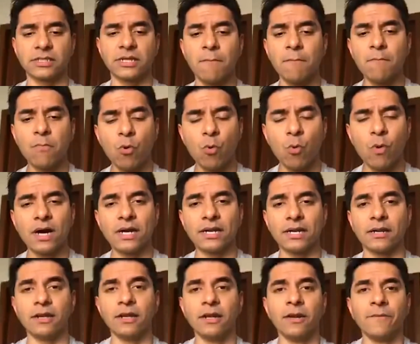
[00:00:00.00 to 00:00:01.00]
Number
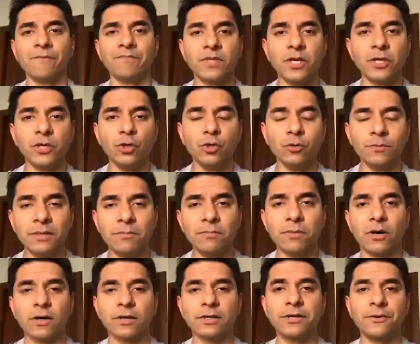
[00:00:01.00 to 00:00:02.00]
one, the human
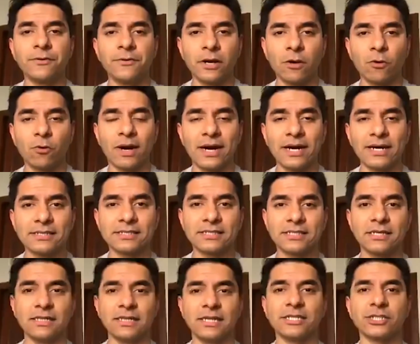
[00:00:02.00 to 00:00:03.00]
body requires
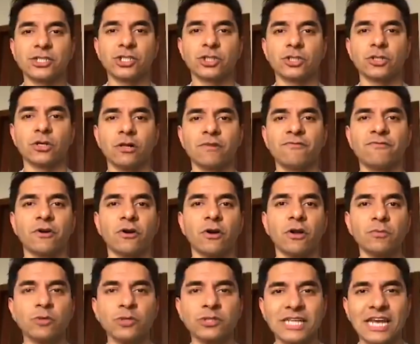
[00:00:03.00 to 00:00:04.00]
cholesterol for
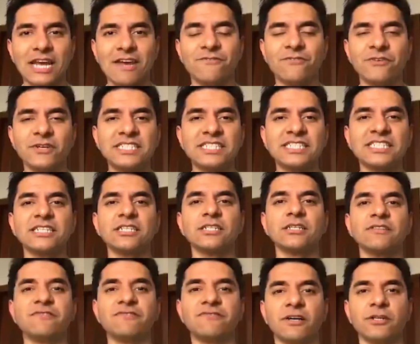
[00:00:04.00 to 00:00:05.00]
almost every
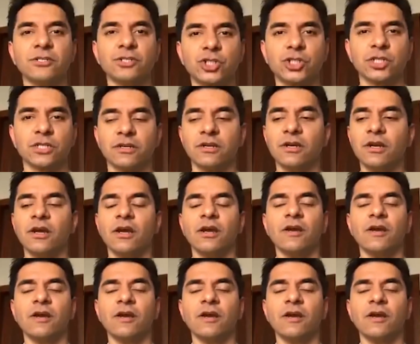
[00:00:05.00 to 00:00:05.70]
single function.